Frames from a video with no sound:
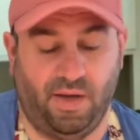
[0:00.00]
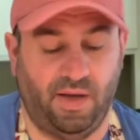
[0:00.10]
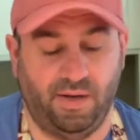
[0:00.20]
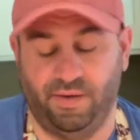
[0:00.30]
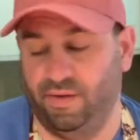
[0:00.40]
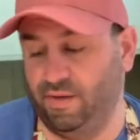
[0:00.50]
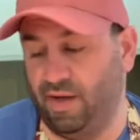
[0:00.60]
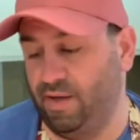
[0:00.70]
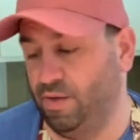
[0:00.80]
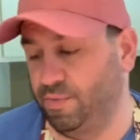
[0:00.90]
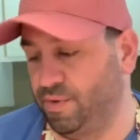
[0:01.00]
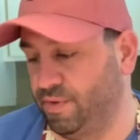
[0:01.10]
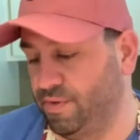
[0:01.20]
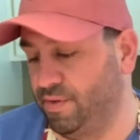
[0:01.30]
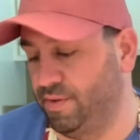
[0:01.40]
I don't know, I hope they're
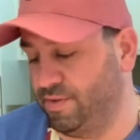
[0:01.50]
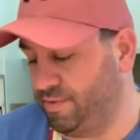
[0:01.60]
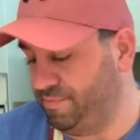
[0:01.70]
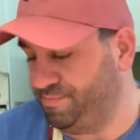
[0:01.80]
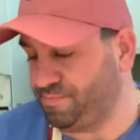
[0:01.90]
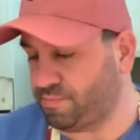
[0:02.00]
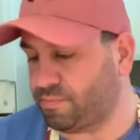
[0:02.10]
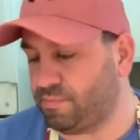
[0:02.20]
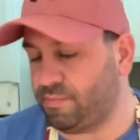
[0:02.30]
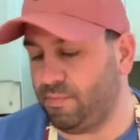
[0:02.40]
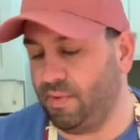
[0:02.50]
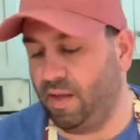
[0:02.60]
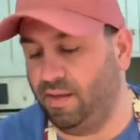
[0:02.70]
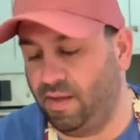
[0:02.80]
cooked. And